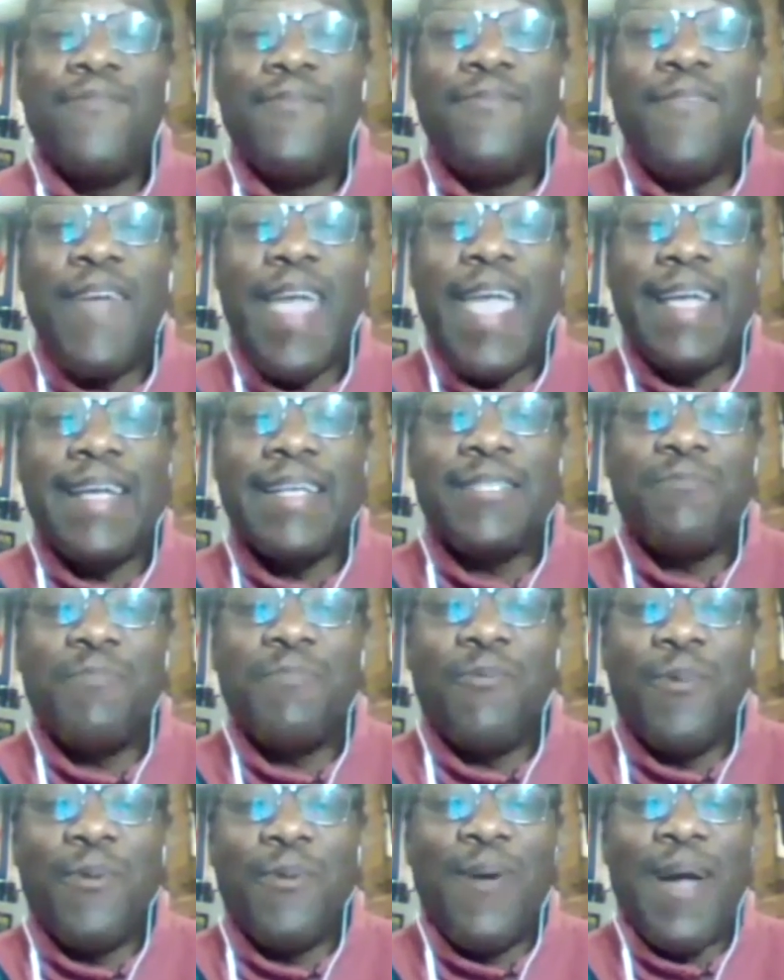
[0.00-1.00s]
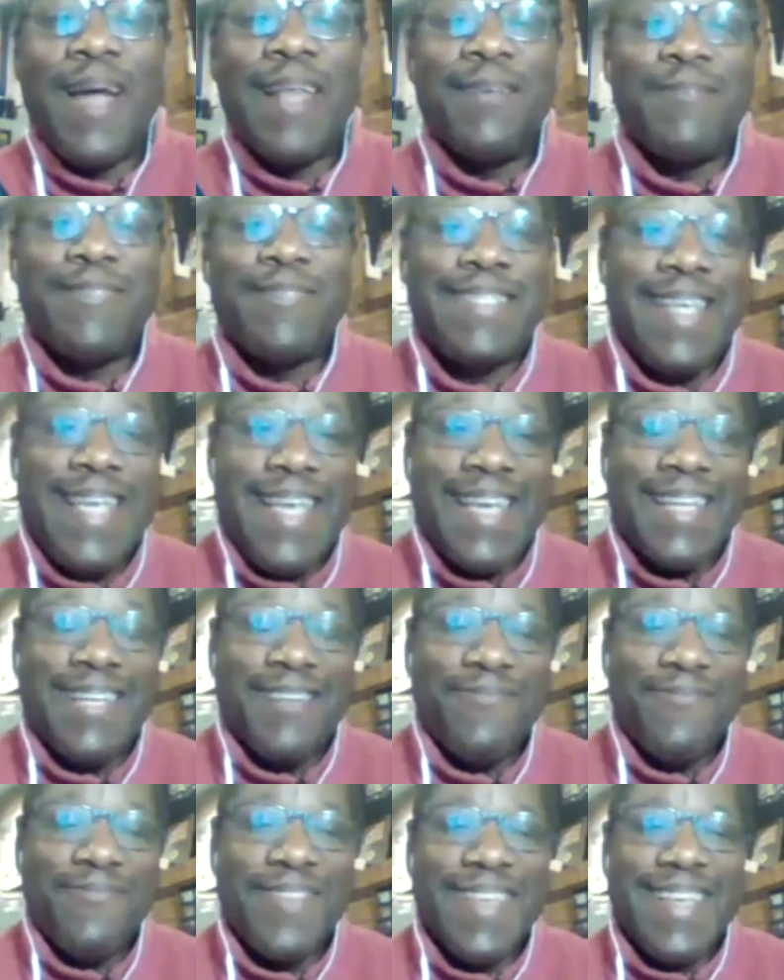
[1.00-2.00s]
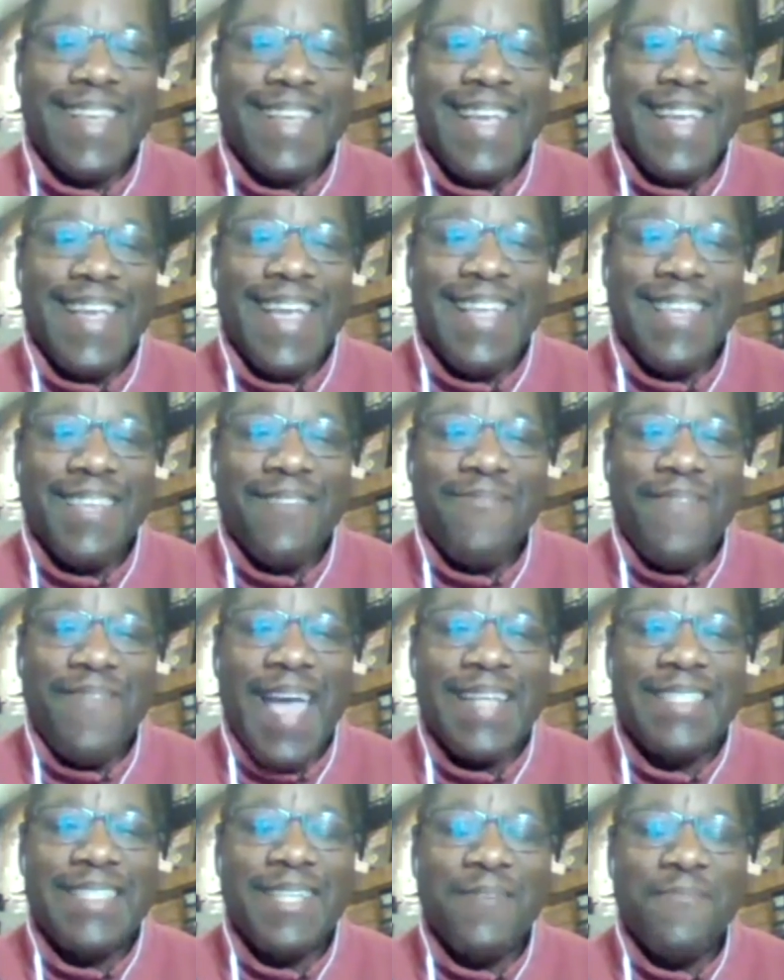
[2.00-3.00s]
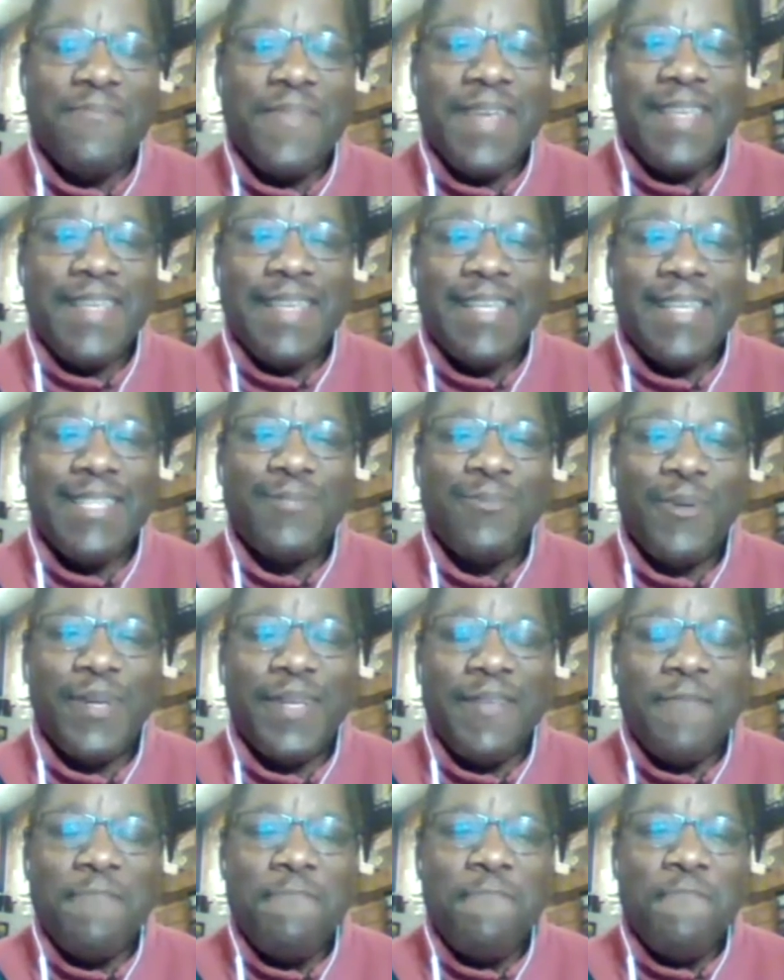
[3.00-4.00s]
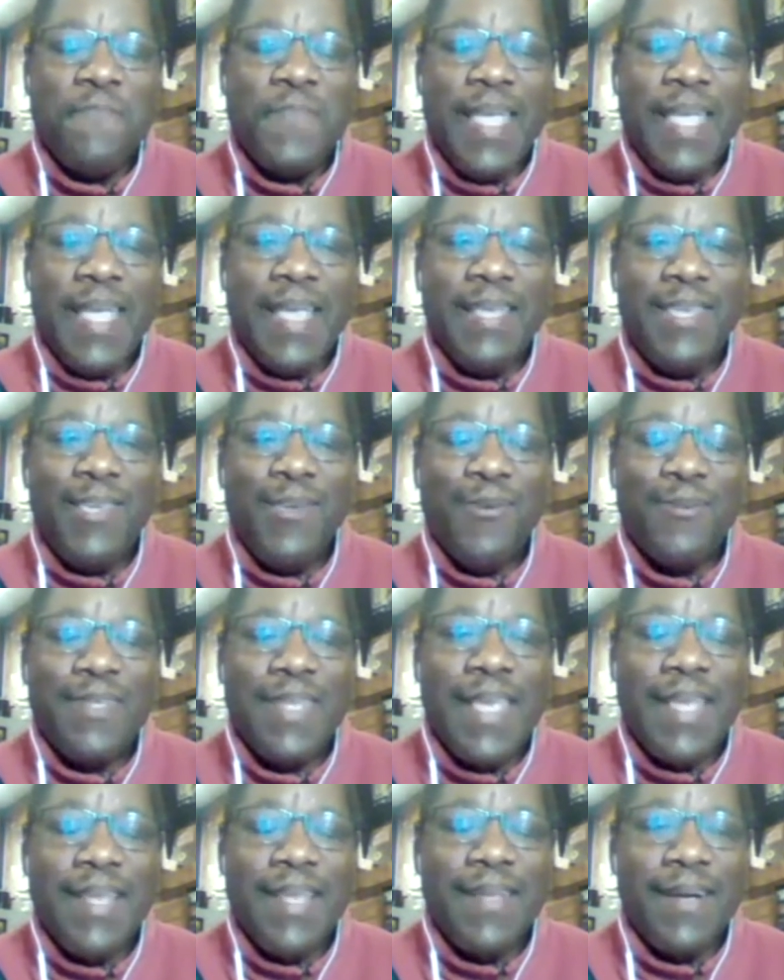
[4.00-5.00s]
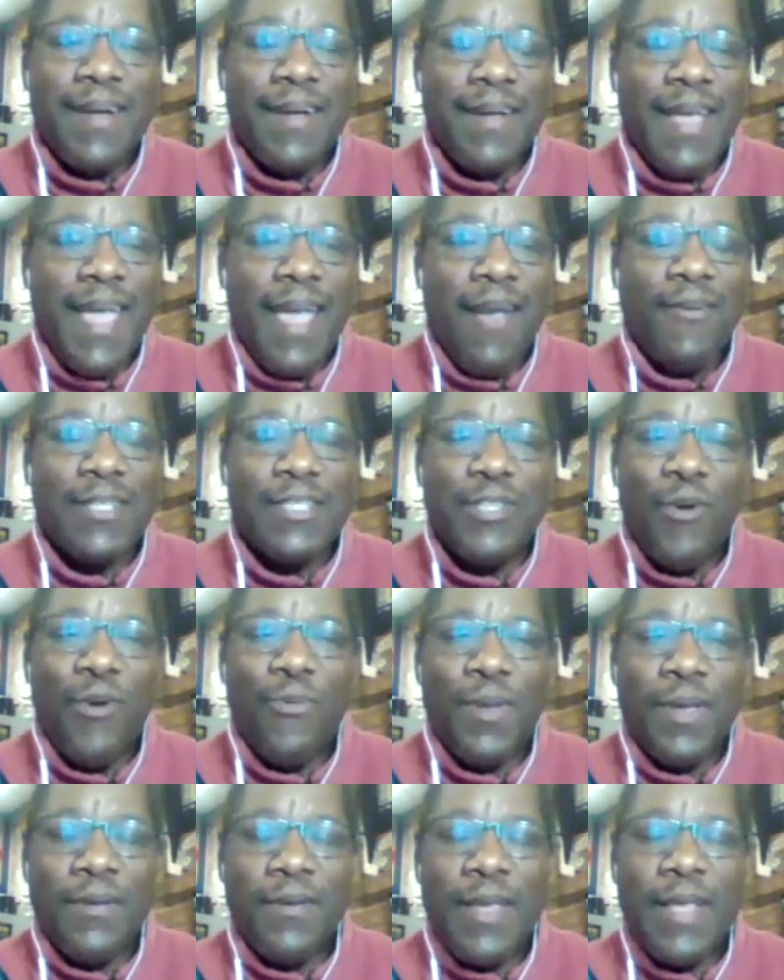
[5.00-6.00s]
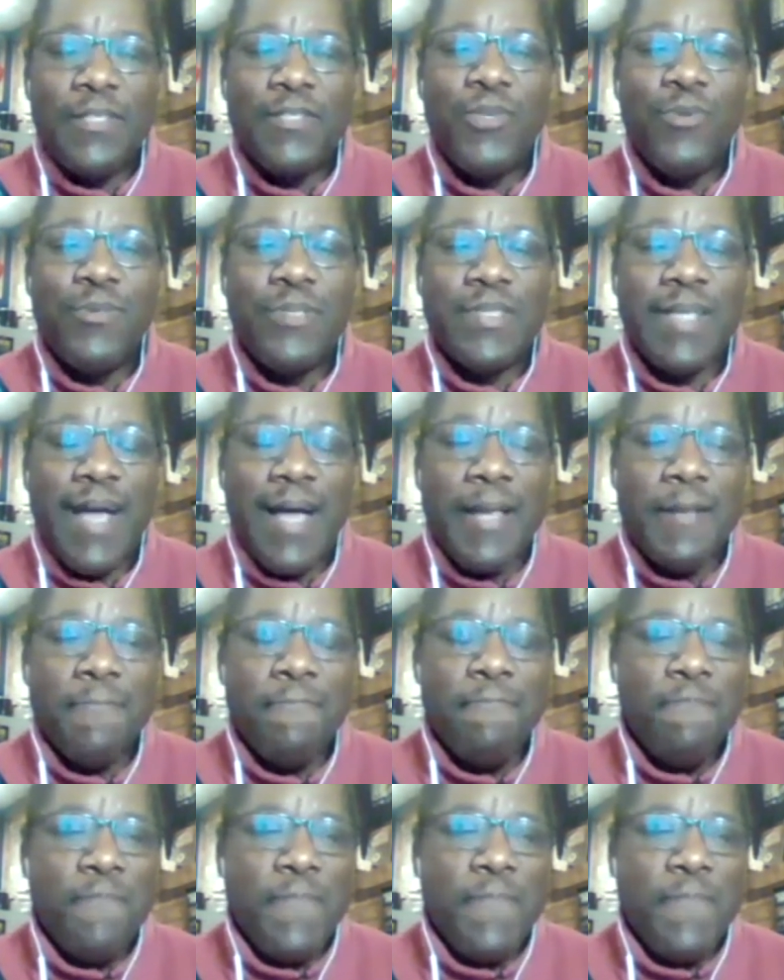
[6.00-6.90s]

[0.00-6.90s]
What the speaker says: Vegas, but we wound up seeing them in the matchup in this one in Arizona, in Tucson.